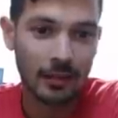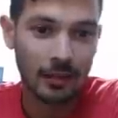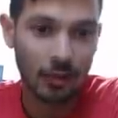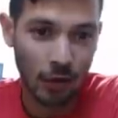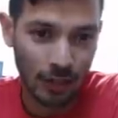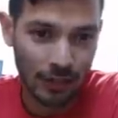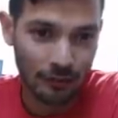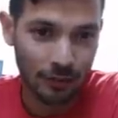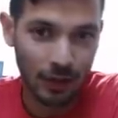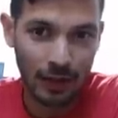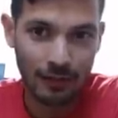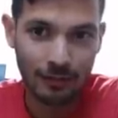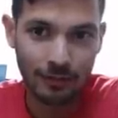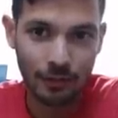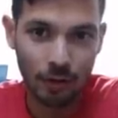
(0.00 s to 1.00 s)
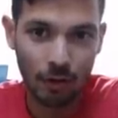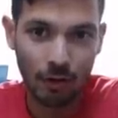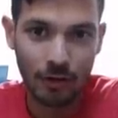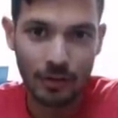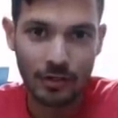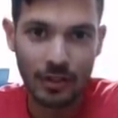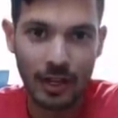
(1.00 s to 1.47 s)
ninety-five
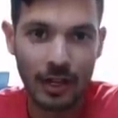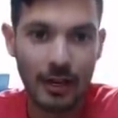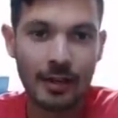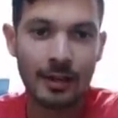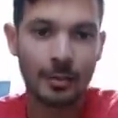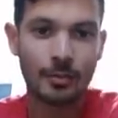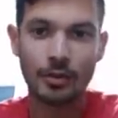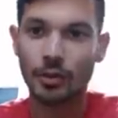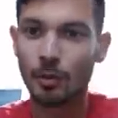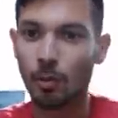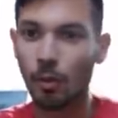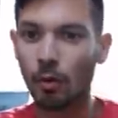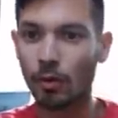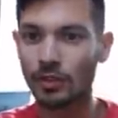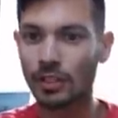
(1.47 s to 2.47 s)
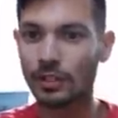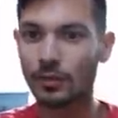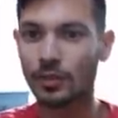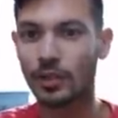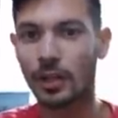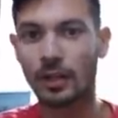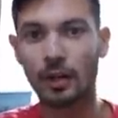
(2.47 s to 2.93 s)
dollars. And I'm just going to pause this
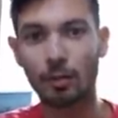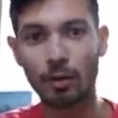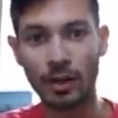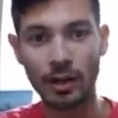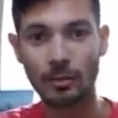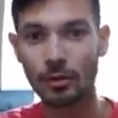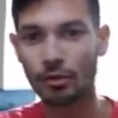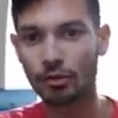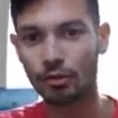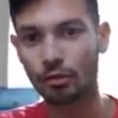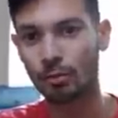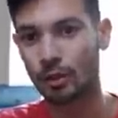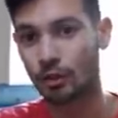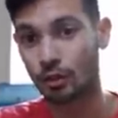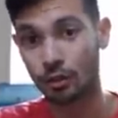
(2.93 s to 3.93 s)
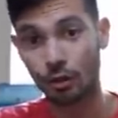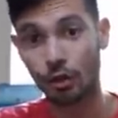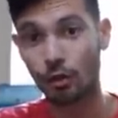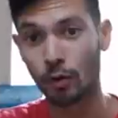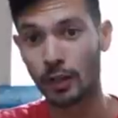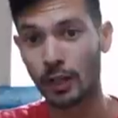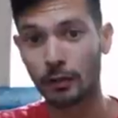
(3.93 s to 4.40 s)
for a second. I'll bring up YouTube and just show
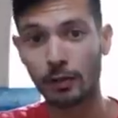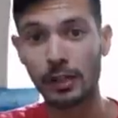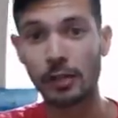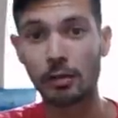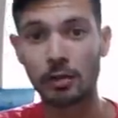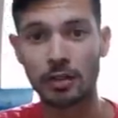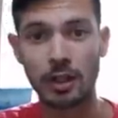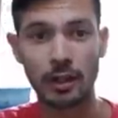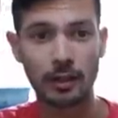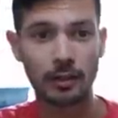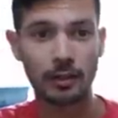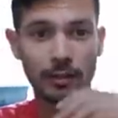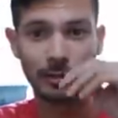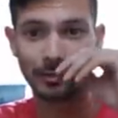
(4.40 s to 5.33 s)
you what that really looks like.